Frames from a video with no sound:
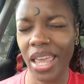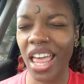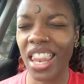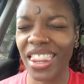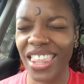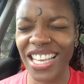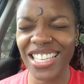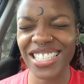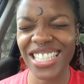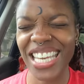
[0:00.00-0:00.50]

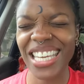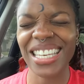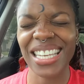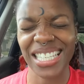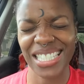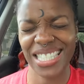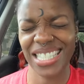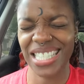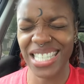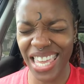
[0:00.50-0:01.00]
At least can
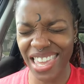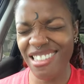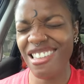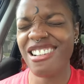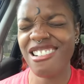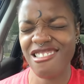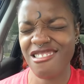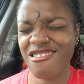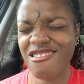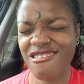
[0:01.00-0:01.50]
I sit
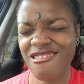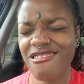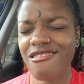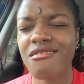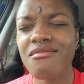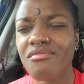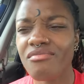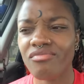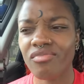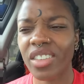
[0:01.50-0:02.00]

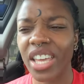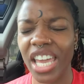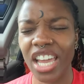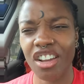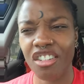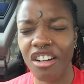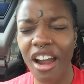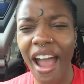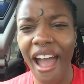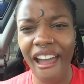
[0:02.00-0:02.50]
home
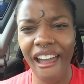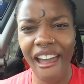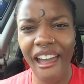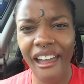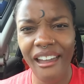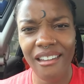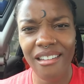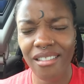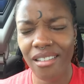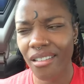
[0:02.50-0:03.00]
and
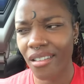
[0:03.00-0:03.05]
cry?